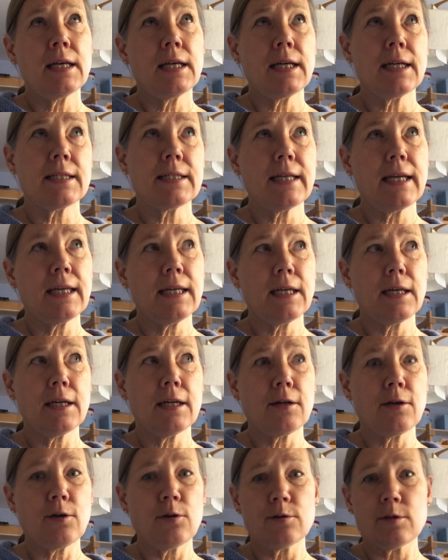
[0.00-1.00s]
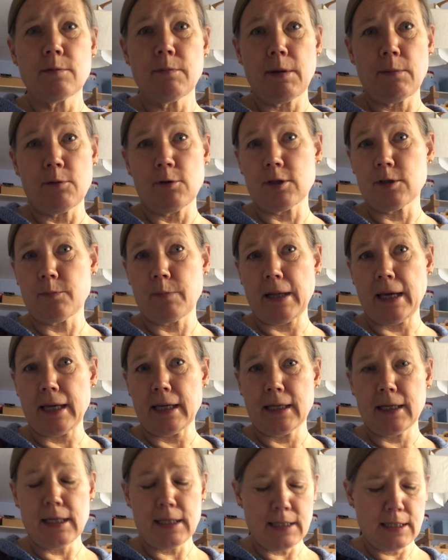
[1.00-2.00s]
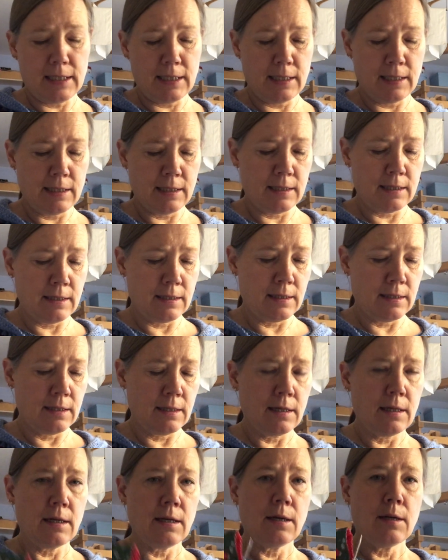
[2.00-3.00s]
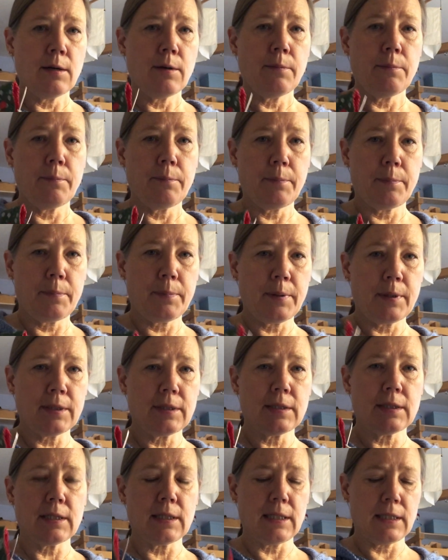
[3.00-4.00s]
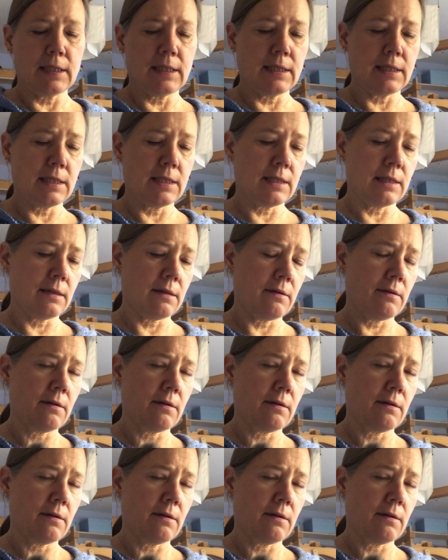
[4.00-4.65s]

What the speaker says: it's like a Cozy Memories blanket, but it is